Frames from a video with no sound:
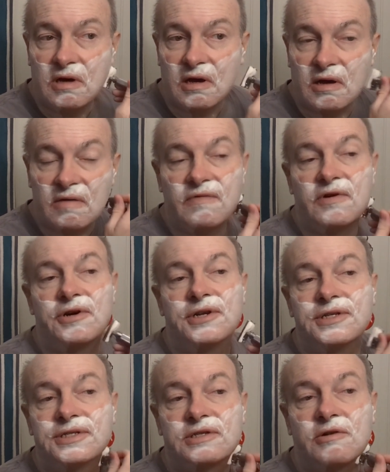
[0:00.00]

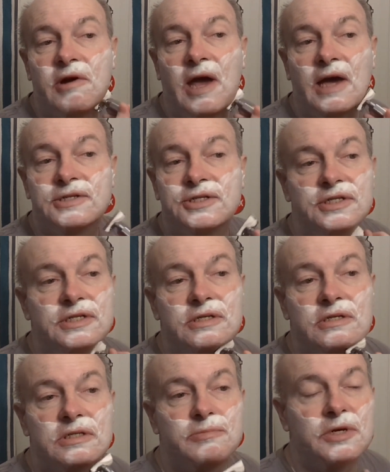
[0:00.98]
very
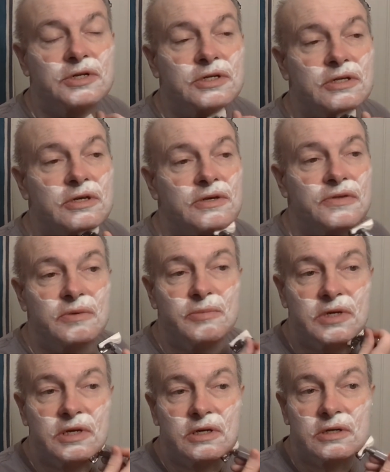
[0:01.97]
scratchy, especially at the
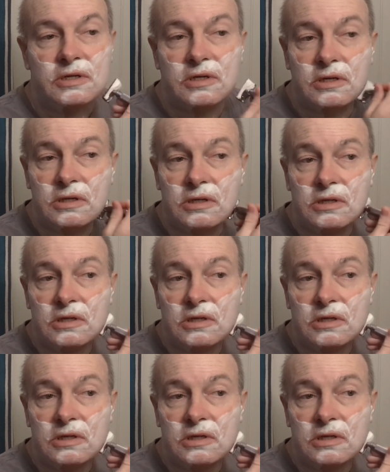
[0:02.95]
beginning.